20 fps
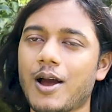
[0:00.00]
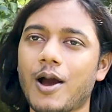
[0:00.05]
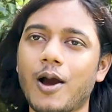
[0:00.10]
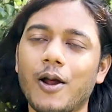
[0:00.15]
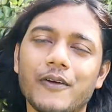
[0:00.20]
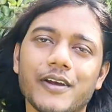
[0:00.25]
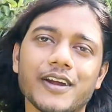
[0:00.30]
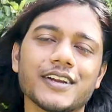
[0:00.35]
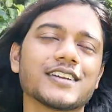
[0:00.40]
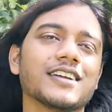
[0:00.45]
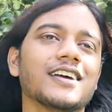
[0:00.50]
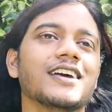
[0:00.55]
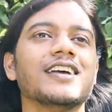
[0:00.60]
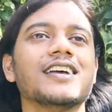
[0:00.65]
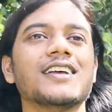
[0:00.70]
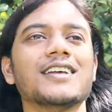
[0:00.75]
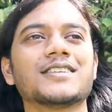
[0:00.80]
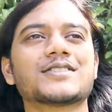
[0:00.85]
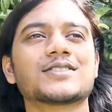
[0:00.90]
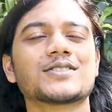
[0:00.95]
Alright,
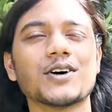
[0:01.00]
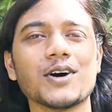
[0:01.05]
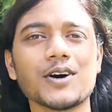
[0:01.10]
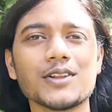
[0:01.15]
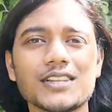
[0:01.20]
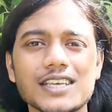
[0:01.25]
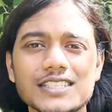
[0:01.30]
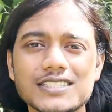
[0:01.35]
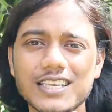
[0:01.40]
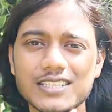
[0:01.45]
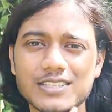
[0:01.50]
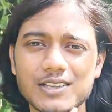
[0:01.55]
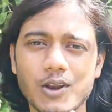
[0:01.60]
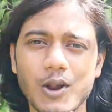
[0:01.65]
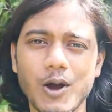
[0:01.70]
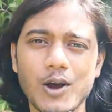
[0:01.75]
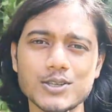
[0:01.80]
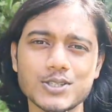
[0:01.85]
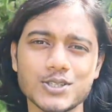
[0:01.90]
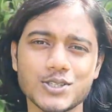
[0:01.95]
so this has a
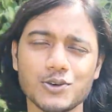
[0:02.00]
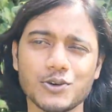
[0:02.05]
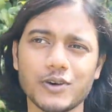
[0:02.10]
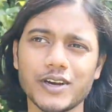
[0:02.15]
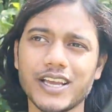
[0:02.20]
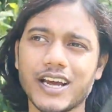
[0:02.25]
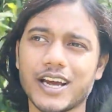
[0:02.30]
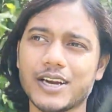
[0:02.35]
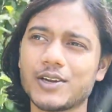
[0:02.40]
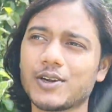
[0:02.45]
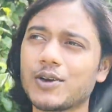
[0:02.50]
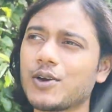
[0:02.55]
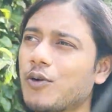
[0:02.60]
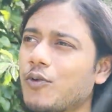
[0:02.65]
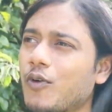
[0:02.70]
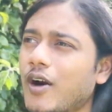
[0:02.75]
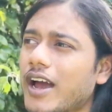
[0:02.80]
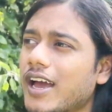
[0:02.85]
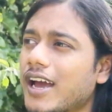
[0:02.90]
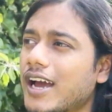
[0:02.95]
long story. I don't know
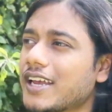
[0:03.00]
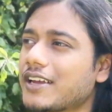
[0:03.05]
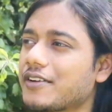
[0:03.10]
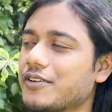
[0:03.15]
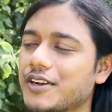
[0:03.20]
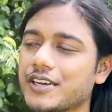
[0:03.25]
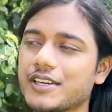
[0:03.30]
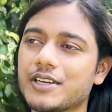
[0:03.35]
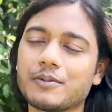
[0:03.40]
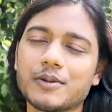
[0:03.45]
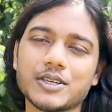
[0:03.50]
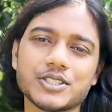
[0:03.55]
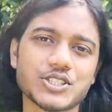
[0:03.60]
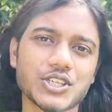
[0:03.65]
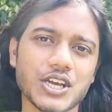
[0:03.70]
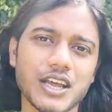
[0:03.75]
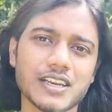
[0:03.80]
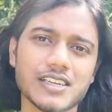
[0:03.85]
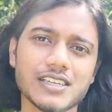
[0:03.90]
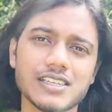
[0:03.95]
why I created my
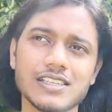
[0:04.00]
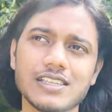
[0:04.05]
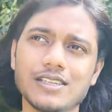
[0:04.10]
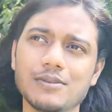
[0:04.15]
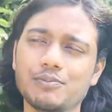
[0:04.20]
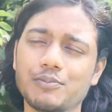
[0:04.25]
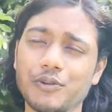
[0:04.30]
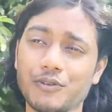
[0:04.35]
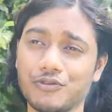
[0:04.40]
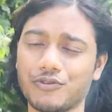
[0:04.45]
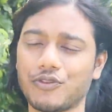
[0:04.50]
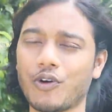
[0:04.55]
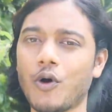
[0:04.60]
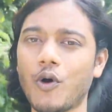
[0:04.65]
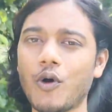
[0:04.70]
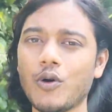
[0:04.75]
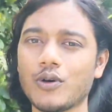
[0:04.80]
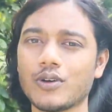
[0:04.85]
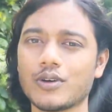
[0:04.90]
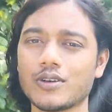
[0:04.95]
channel
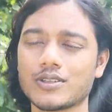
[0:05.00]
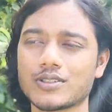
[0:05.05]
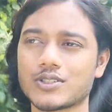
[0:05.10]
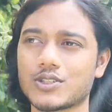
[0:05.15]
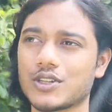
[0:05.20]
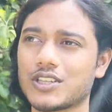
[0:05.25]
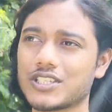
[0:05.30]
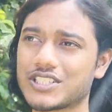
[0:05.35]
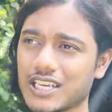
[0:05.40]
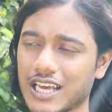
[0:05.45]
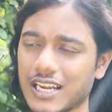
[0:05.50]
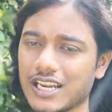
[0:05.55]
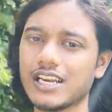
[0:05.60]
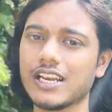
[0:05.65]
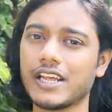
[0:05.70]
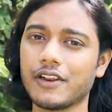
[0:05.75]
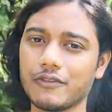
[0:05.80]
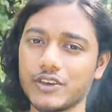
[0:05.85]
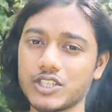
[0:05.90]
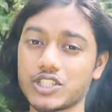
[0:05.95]
before. So the channel
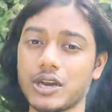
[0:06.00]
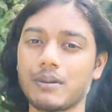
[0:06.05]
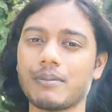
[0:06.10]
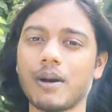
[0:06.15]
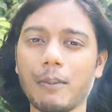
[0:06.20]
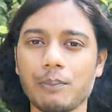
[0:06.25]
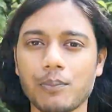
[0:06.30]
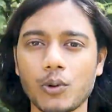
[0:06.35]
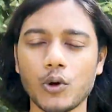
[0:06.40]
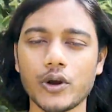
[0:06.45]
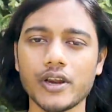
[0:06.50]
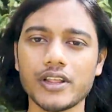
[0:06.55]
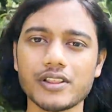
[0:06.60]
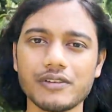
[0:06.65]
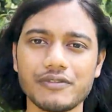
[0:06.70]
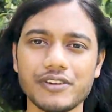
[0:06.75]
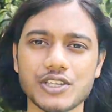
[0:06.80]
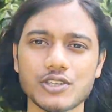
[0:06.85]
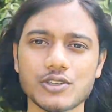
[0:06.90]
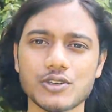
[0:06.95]
in which I'm uploading
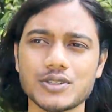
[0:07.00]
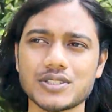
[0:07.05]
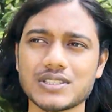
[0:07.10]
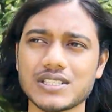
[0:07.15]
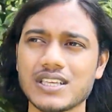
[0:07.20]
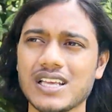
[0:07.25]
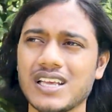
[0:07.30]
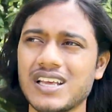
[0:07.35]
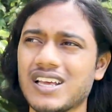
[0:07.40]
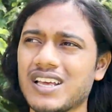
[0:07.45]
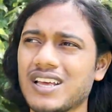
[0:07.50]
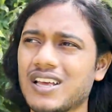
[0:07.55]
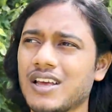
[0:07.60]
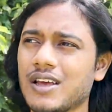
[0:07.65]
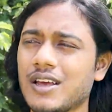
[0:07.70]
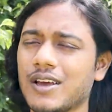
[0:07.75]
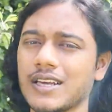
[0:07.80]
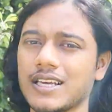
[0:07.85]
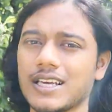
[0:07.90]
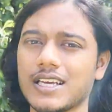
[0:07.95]
the videos
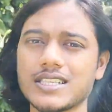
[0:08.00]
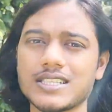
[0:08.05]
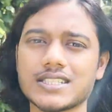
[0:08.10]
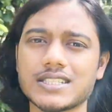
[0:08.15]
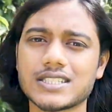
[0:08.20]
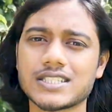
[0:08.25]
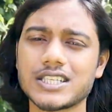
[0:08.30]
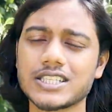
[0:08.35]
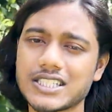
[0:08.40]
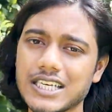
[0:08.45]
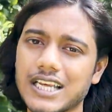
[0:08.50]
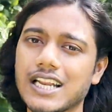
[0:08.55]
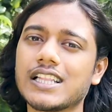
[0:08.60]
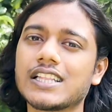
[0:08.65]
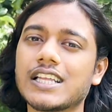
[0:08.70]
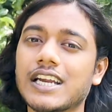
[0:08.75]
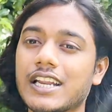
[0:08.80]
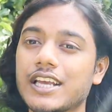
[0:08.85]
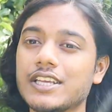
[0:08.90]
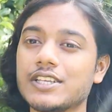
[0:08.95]
is the channel
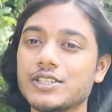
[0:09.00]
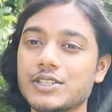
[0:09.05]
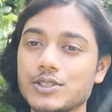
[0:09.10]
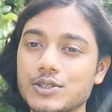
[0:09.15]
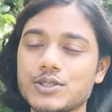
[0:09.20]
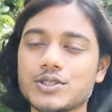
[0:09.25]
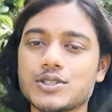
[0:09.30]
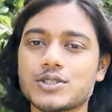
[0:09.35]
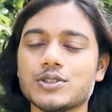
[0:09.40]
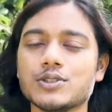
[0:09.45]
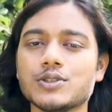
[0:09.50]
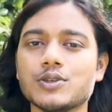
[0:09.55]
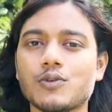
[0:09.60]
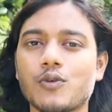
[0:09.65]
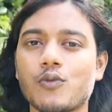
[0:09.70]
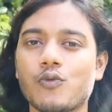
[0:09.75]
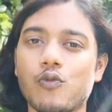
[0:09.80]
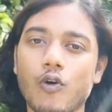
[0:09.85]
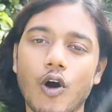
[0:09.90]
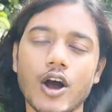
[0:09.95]
that I used to
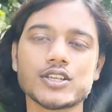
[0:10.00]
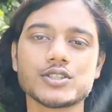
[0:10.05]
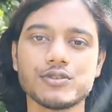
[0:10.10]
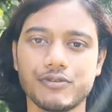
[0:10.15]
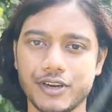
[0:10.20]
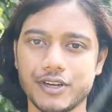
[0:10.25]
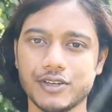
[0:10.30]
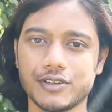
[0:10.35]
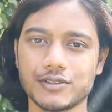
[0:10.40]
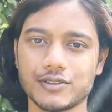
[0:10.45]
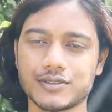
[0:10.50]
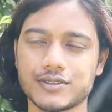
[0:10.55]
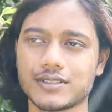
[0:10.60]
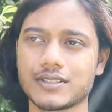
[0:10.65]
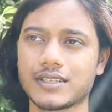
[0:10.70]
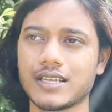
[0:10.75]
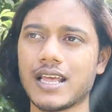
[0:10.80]
watch videos.